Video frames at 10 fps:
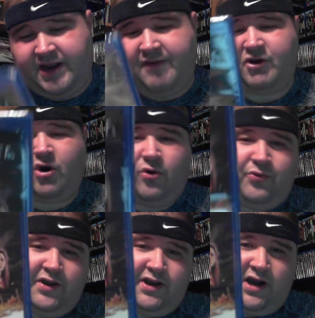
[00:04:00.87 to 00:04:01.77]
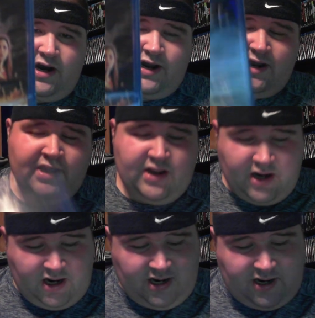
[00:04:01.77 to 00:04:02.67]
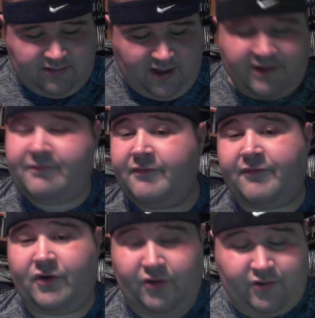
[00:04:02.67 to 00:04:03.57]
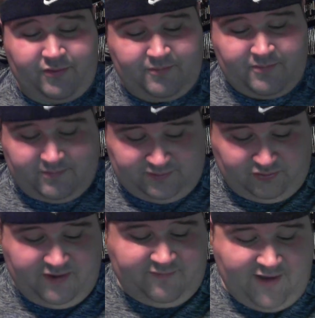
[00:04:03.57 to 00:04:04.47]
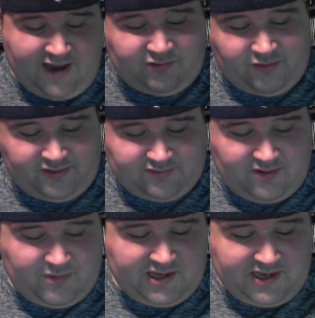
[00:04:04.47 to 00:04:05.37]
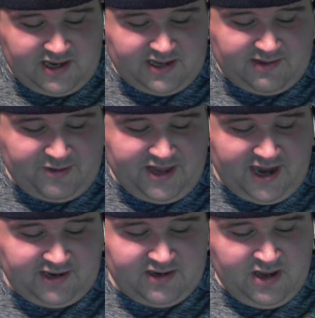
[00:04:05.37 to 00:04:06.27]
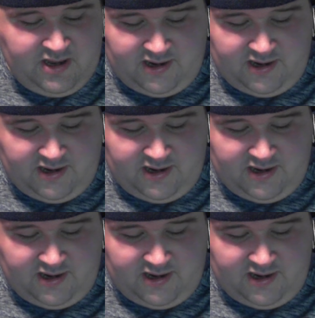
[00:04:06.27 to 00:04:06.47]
never owned it on like for Scream Factory. So I'm like, yeah, let me get it.